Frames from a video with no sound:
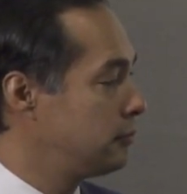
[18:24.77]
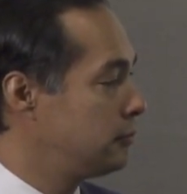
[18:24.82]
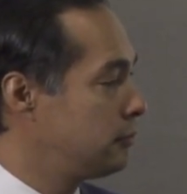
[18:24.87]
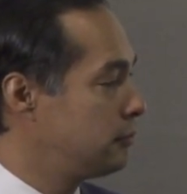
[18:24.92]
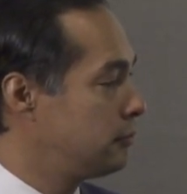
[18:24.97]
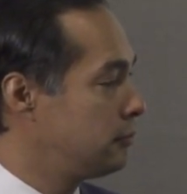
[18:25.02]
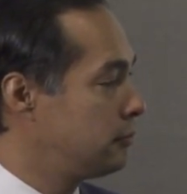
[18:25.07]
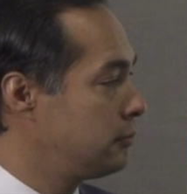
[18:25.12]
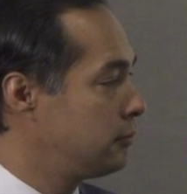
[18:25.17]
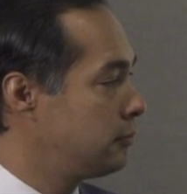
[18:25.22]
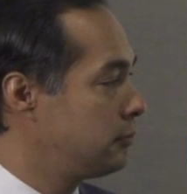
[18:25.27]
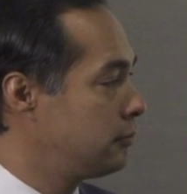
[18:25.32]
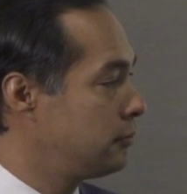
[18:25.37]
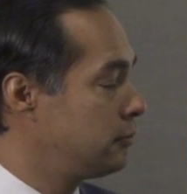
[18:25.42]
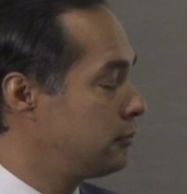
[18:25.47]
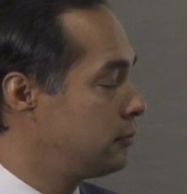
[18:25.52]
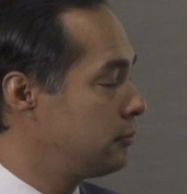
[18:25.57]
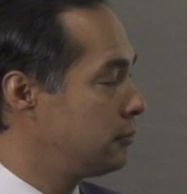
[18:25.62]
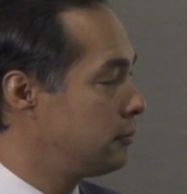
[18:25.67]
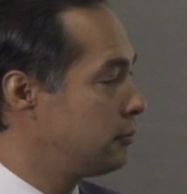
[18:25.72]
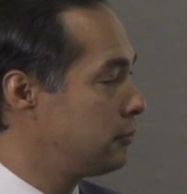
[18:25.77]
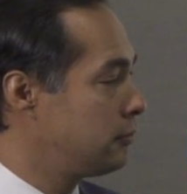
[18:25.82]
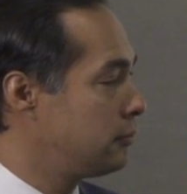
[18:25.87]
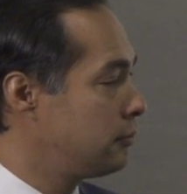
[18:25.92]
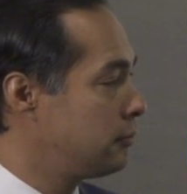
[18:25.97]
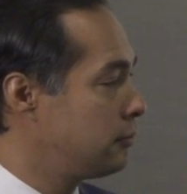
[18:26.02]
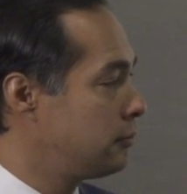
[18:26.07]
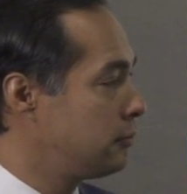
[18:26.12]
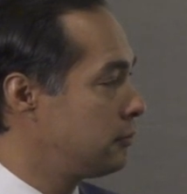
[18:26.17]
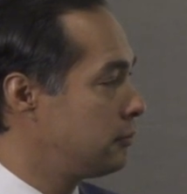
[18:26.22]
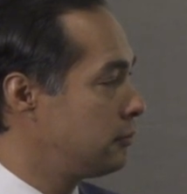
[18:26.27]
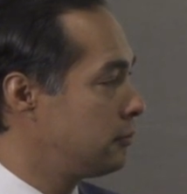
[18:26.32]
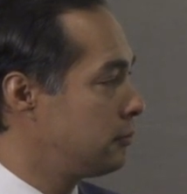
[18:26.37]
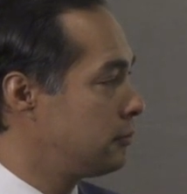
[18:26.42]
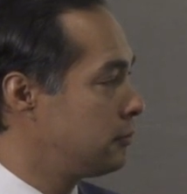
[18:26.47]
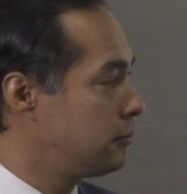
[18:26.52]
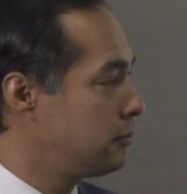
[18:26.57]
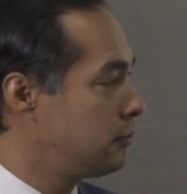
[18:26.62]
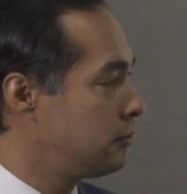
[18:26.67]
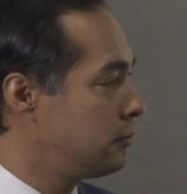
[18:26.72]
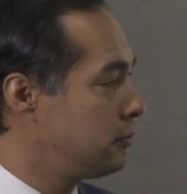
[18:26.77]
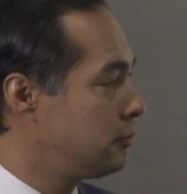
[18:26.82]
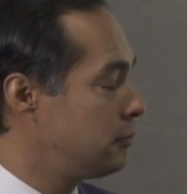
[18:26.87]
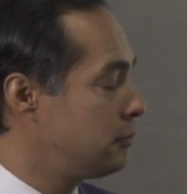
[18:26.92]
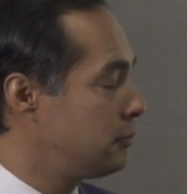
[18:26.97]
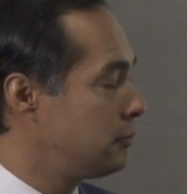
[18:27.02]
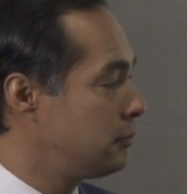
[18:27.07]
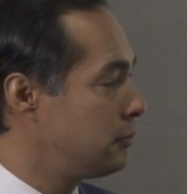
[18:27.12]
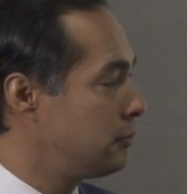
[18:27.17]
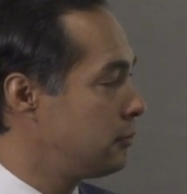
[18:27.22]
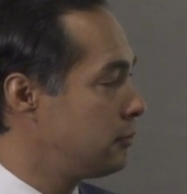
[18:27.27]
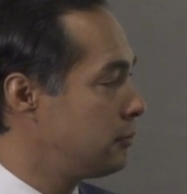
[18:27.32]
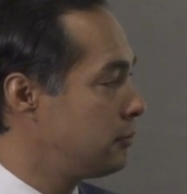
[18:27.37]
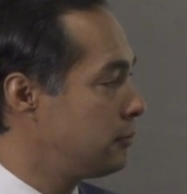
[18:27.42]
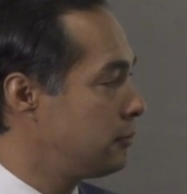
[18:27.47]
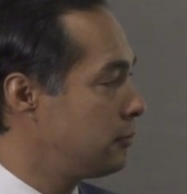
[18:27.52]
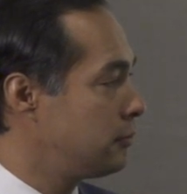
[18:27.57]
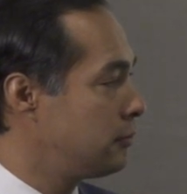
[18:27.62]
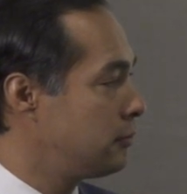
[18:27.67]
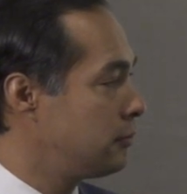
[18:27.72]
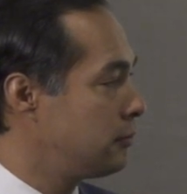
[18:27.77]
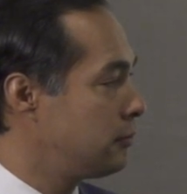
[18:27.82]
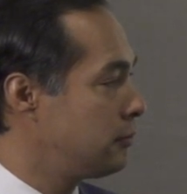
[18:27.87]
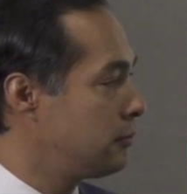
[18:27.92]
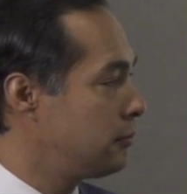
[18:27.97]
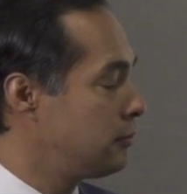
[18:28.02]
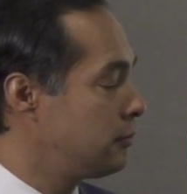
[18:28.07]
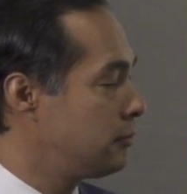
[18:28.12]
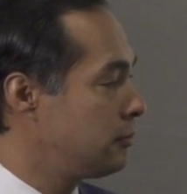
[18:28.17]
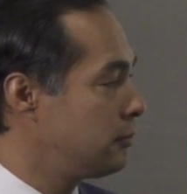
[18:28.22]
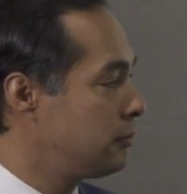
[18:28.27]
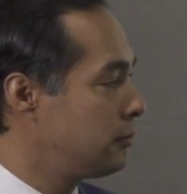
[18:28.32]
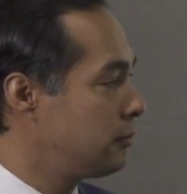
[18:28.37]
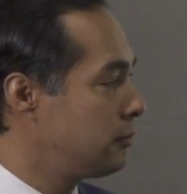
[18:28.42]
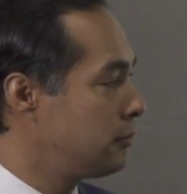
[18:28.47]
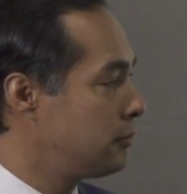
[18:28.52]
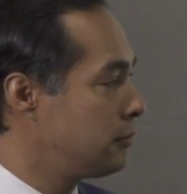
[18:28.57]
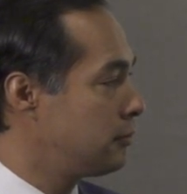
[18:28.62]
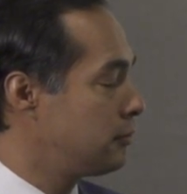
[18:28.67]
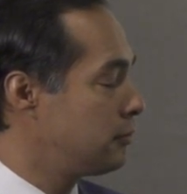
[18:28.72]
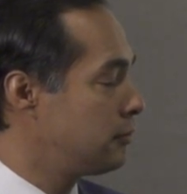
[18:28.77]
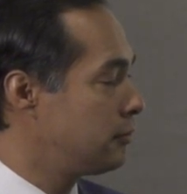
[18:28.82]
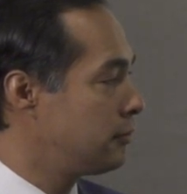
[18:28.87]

No words are spoken by the person on screen.